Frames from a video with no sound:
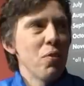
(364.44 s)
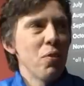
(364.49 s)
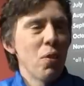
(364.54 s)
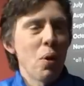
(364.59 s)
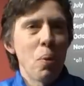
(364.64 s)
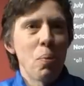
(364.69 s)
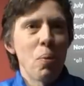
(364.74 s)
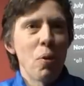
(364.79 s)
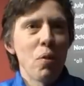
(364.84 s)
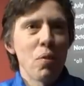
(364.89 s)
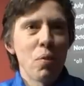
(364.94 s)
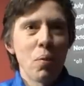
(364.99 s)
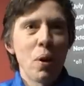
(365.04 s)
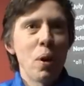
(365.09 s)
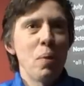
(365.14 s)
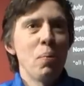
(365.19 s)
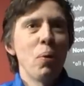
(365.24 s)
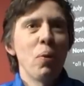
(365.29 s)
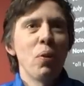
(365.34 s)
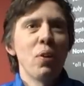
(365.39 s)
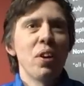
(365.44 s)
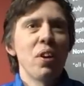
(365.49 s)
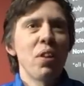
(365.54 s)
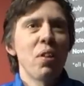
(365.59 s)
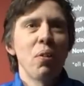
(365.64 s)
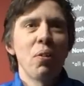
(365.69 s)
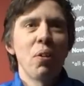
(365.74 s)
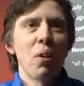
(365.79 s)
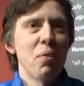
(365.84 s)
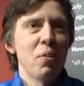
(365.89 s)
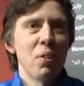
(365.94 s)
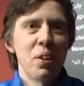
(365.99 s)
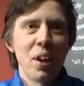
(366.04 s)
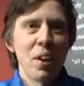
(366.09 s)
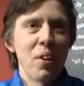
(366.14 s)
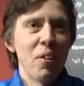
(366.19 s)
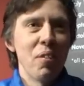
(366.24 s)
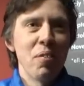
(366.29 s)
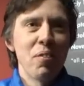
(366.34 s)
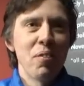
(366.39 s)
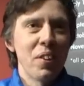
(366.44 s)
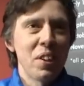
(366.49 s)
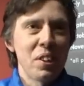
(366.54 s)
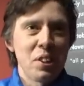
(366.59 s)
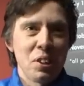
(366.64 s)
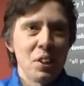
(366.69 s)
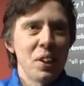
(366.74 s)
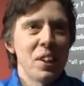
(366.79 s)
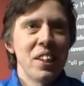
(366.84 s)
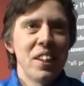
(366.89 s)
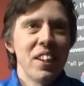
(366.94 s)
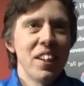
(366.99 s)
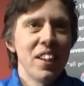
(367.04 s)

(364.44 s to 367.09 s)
of time off, way more than I thought I would get off, actually.